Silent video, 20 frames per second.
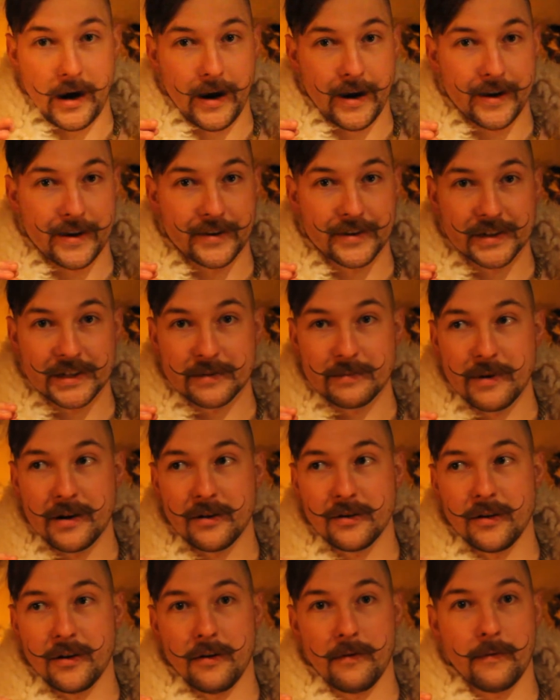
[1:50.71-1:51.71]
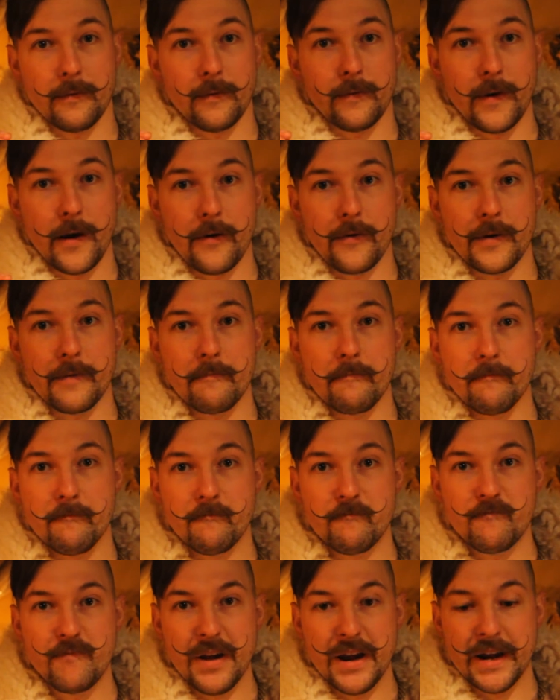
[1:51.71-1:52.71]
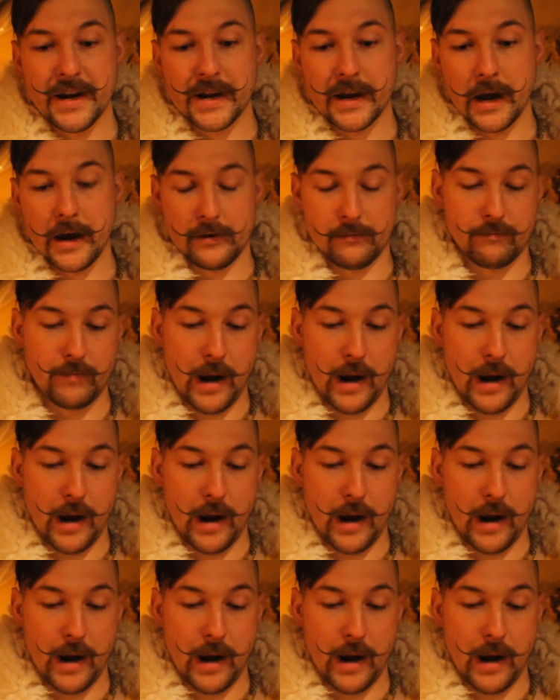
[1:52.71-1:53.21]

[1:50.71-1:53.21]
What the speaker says: I can smell a very big and